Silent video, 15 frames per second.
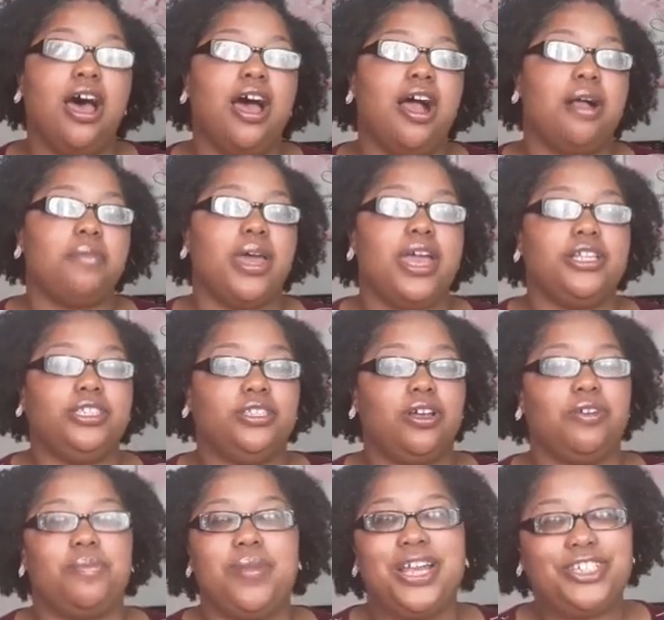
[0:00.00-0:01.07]
Um, and
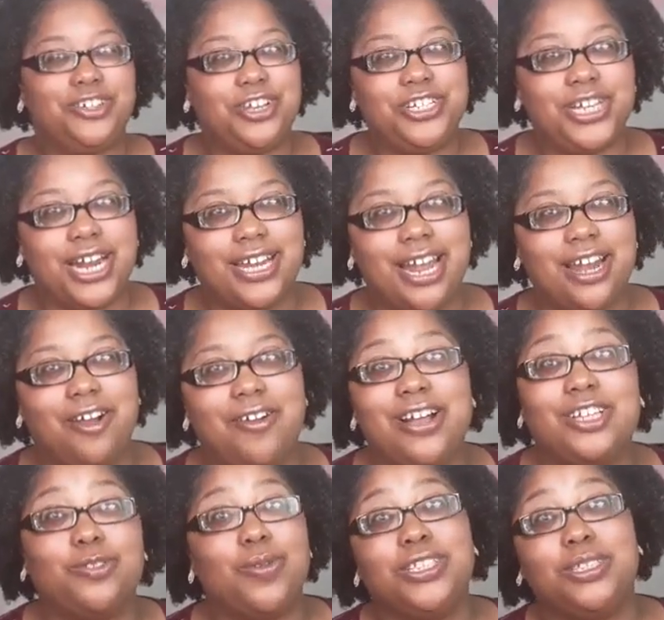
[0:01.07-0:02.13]
so make sure you check that out
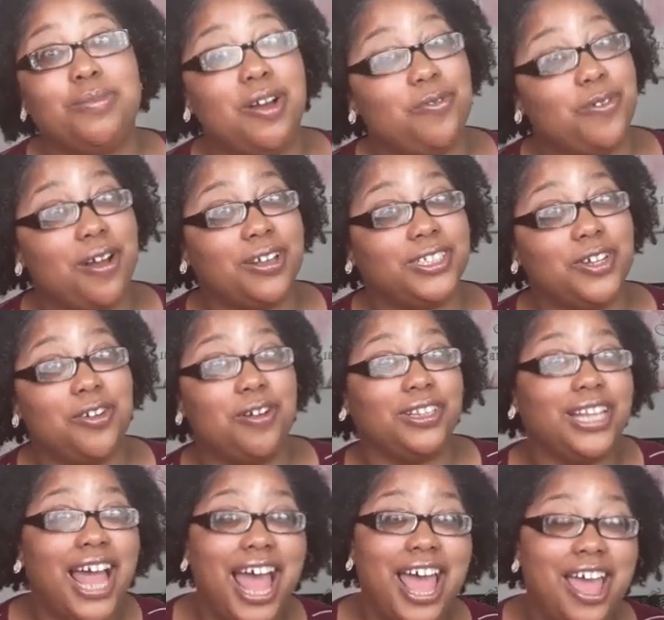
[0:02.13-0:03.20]
because once a month we also go
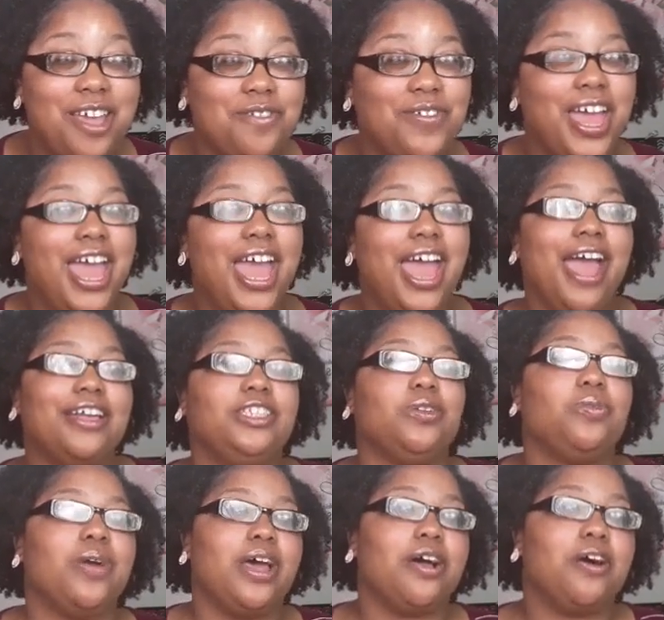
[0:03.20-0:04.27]
live
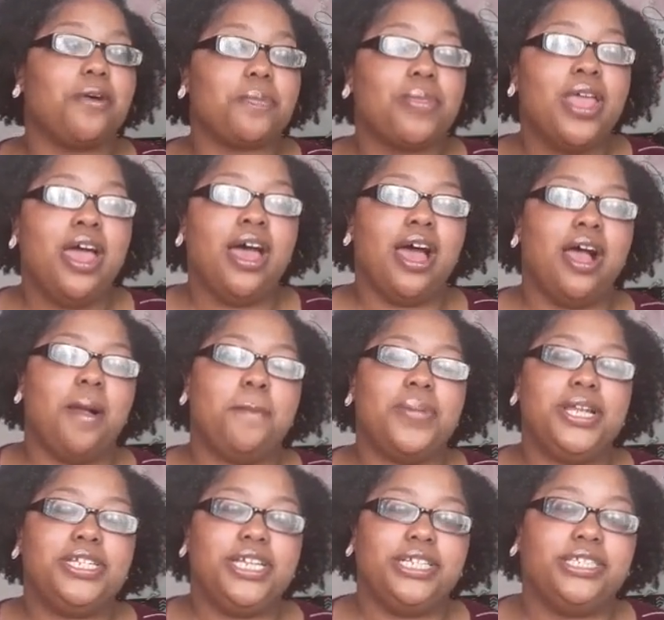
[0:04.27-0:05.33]
as well. Um,
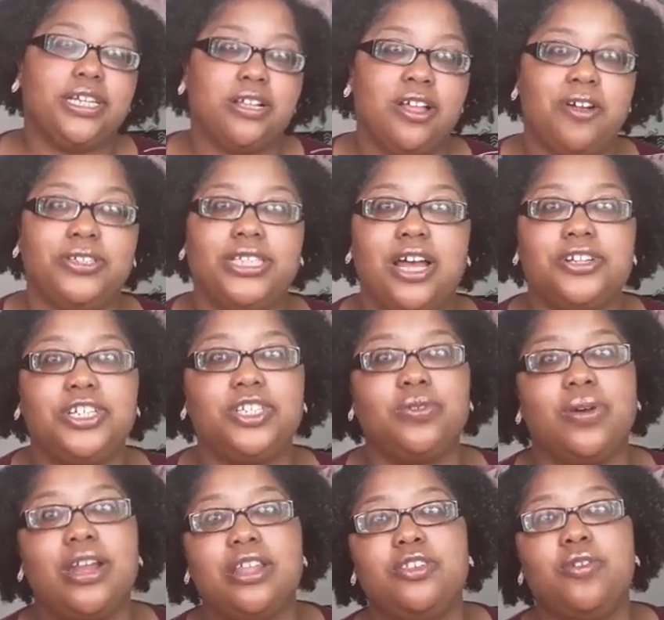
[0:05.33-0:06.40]
but just to close out,
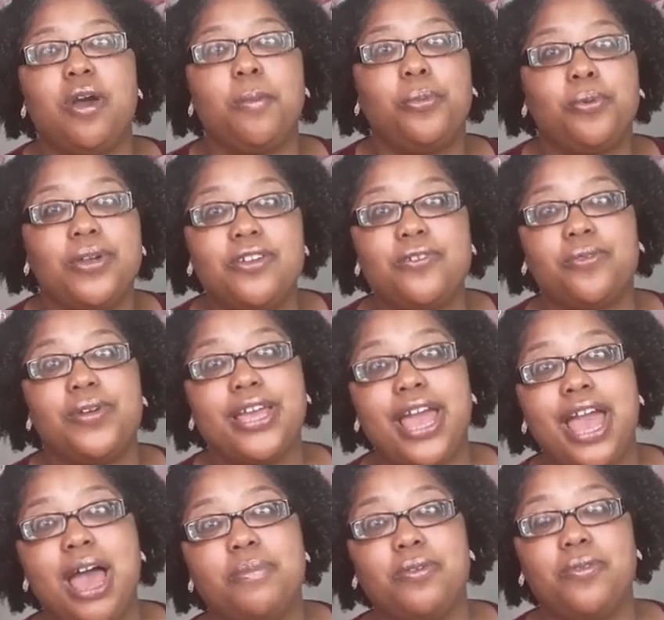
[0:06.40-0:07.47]
just want to do a brief
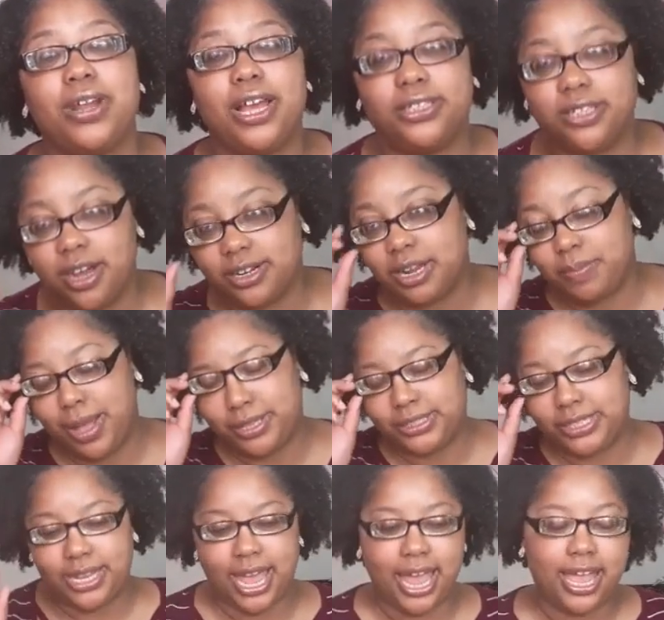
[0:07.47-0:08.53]
recap of what I talked
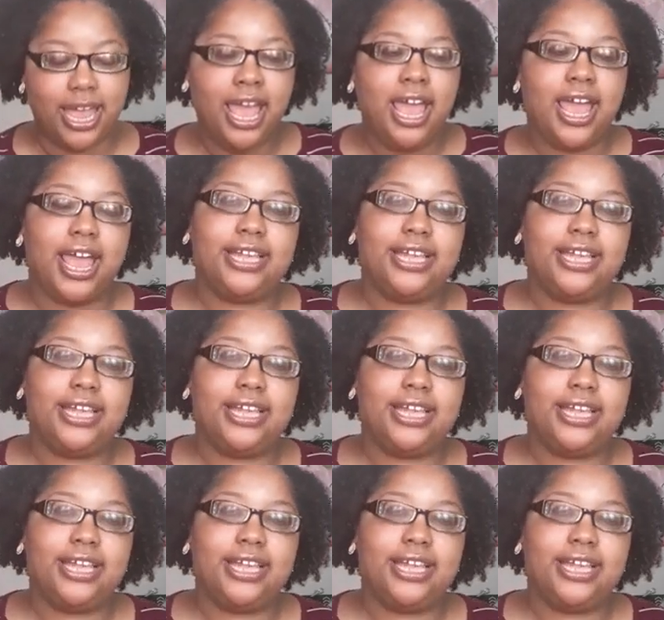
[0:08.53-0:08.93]
about today.